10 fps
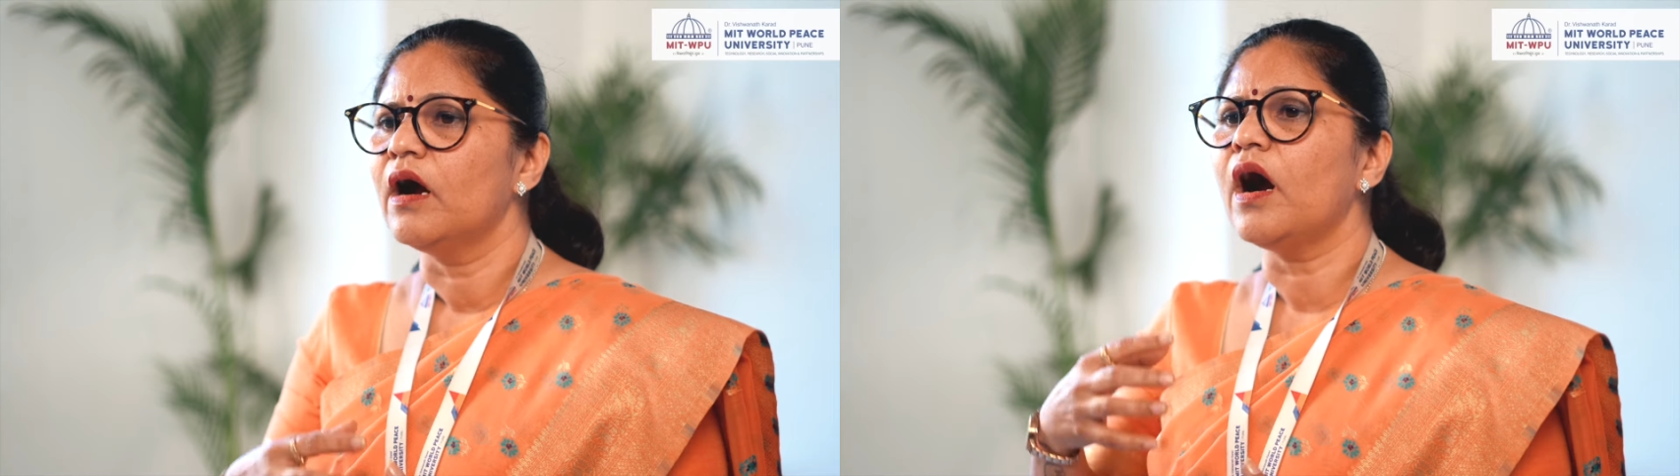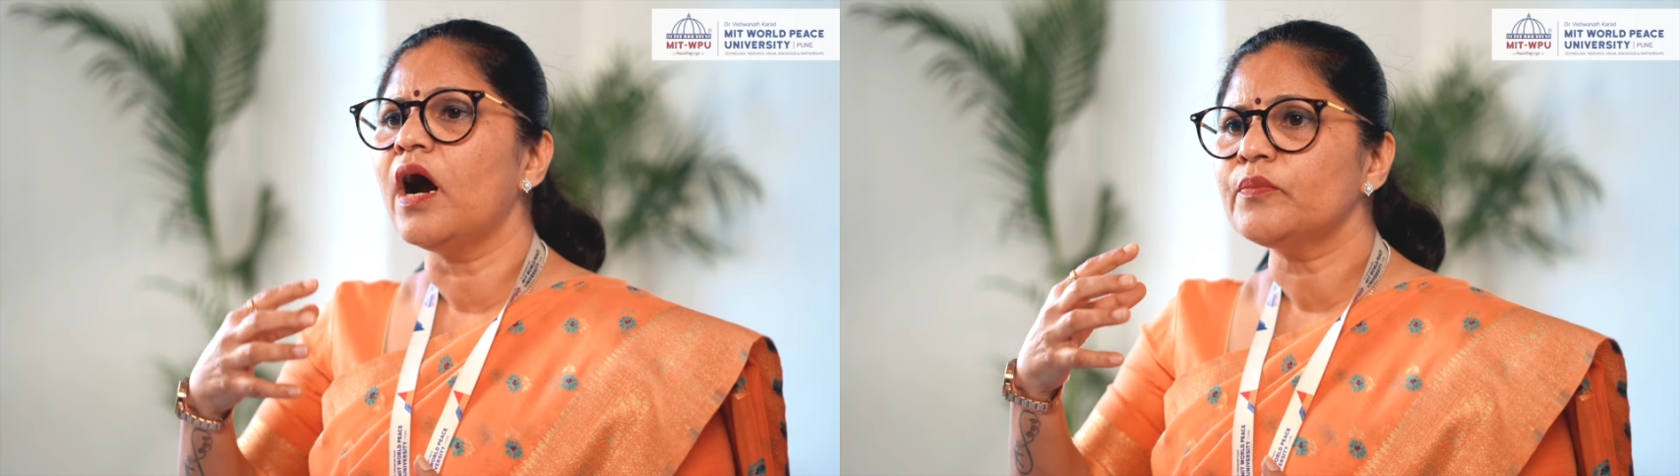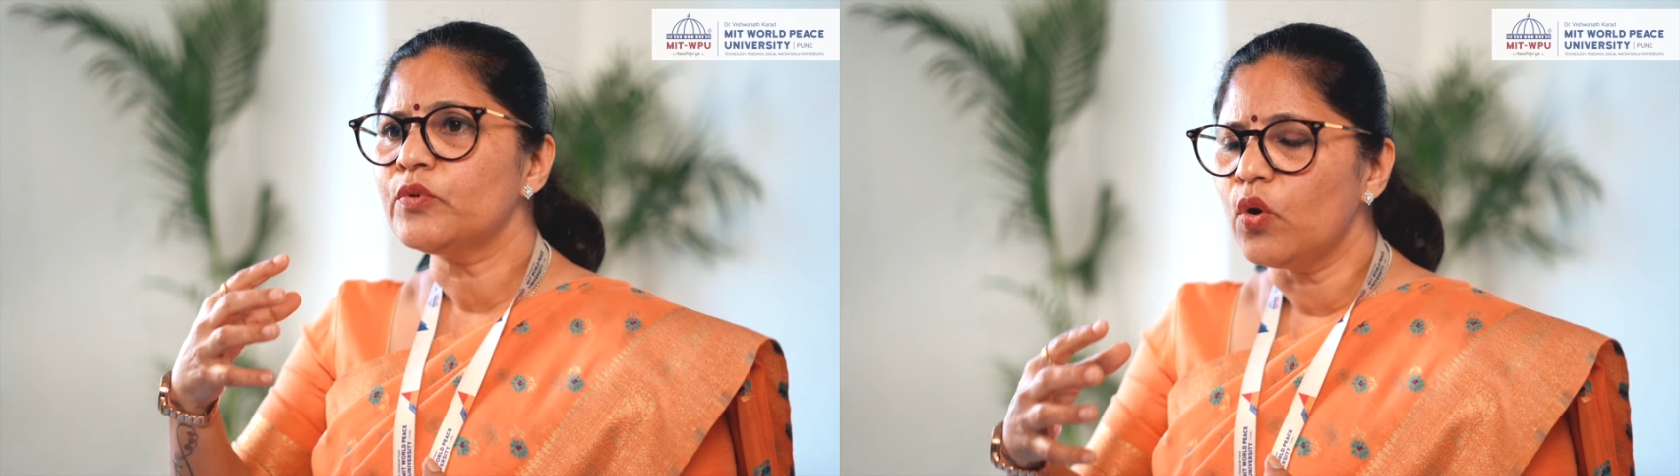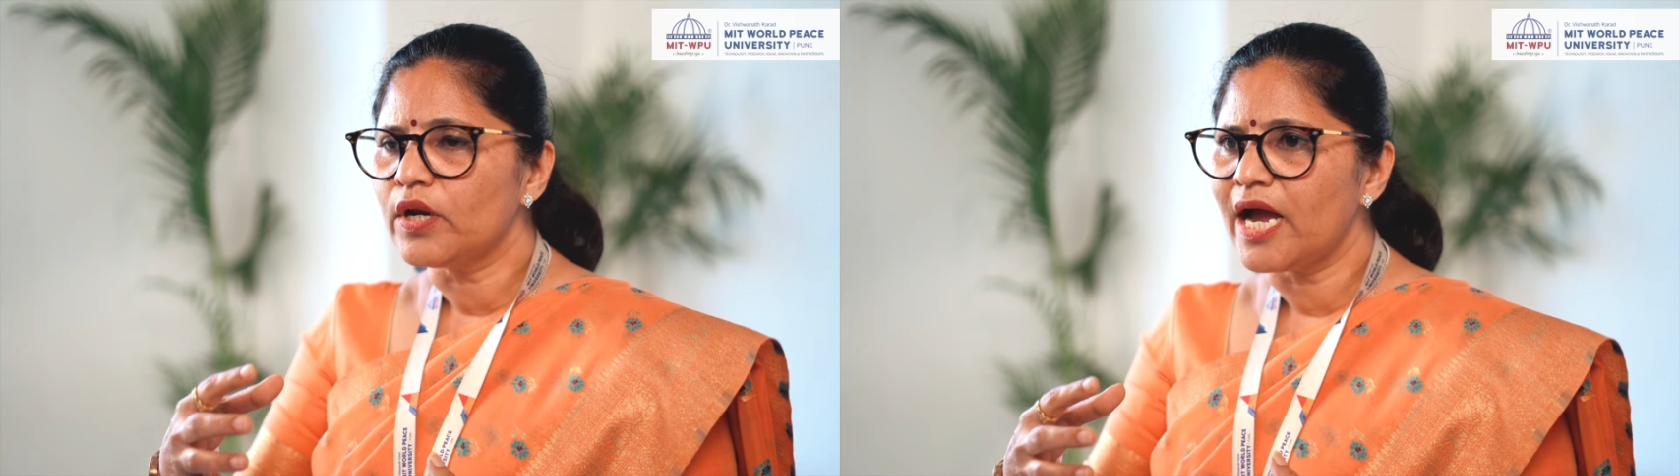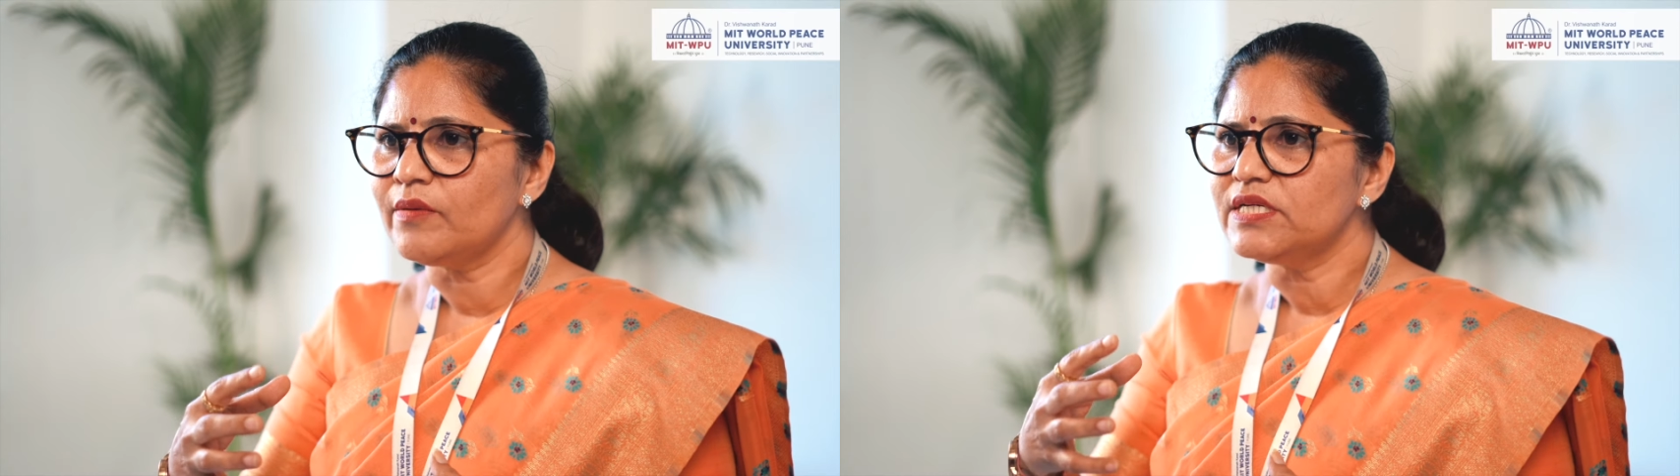Our
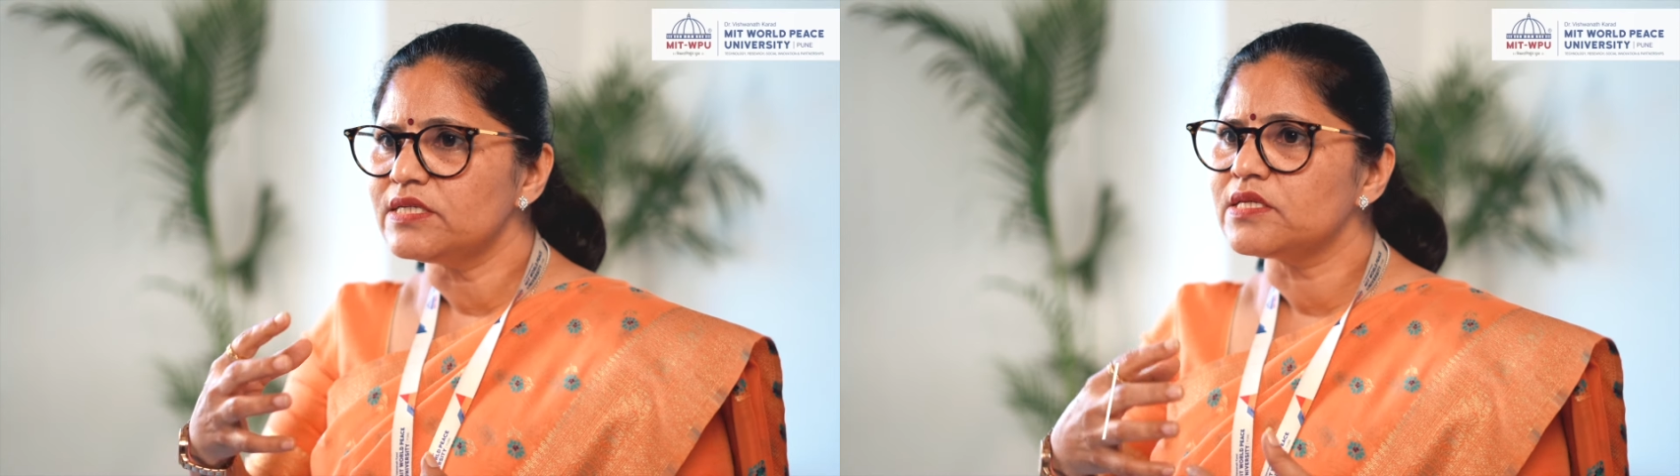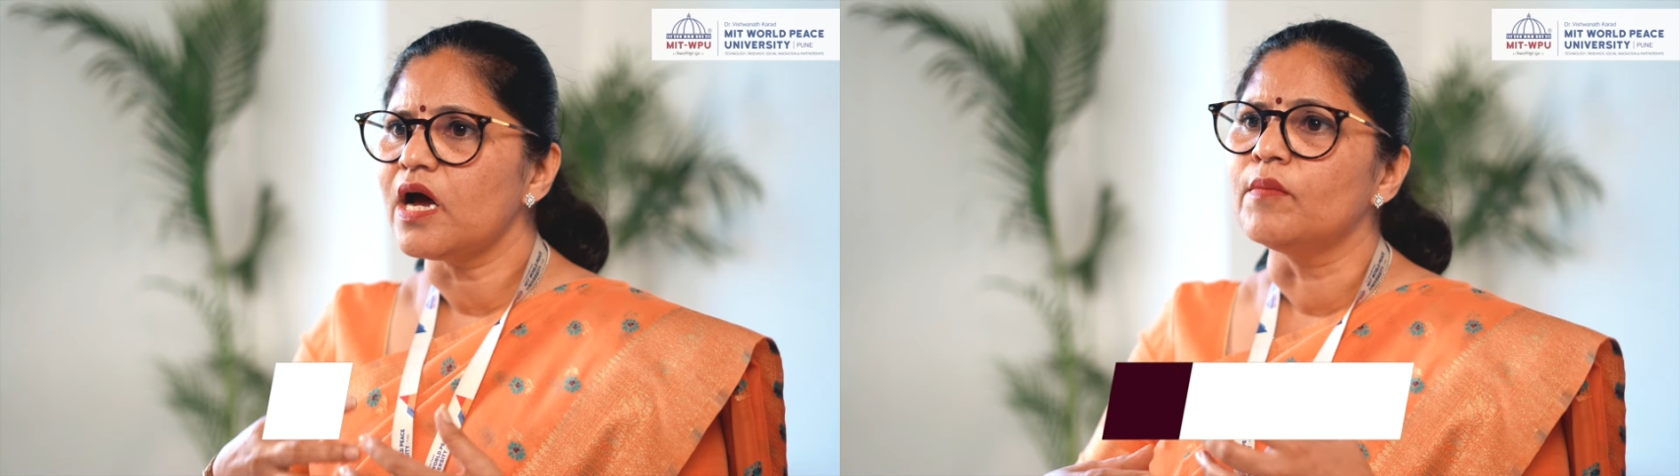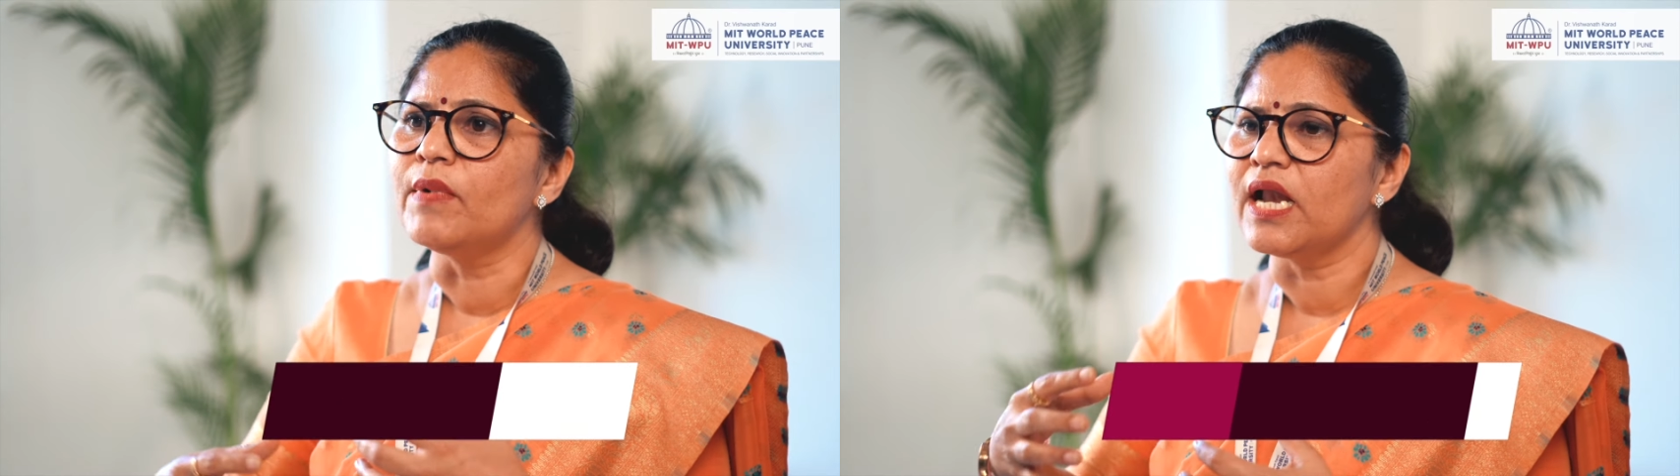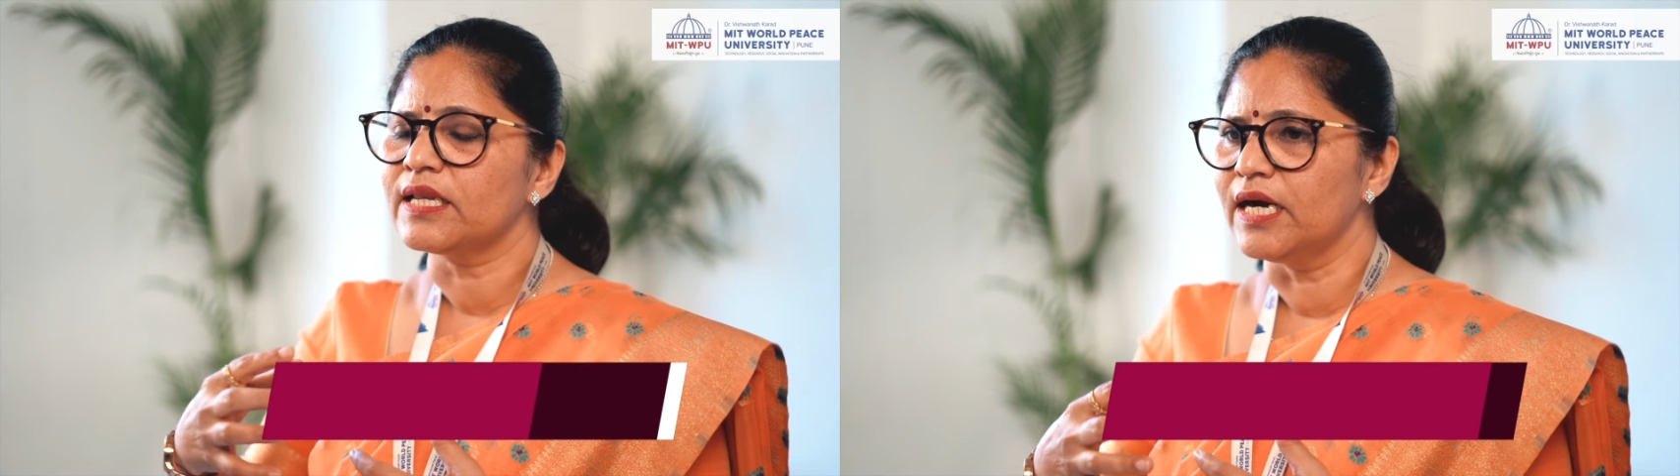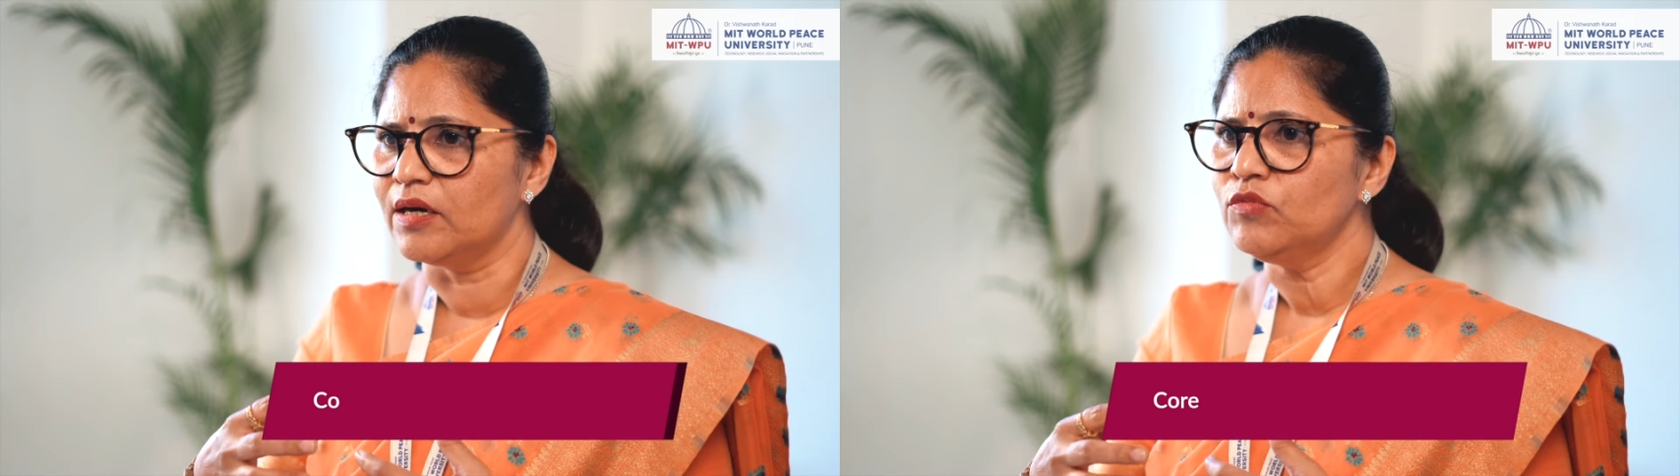program is the
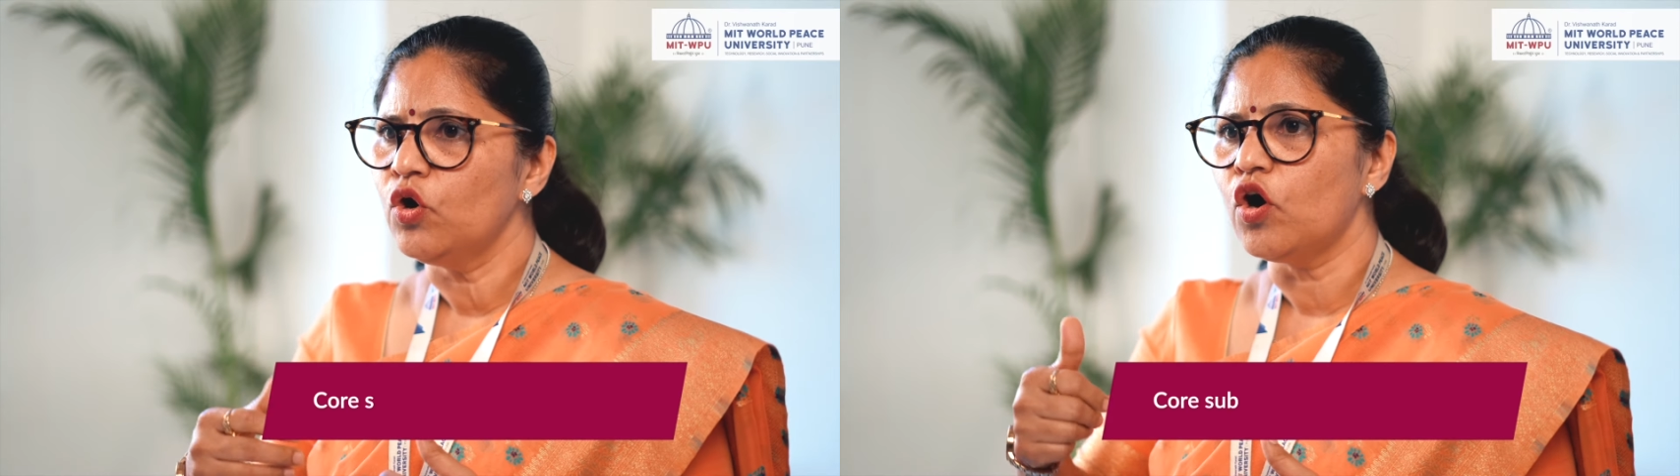amalgam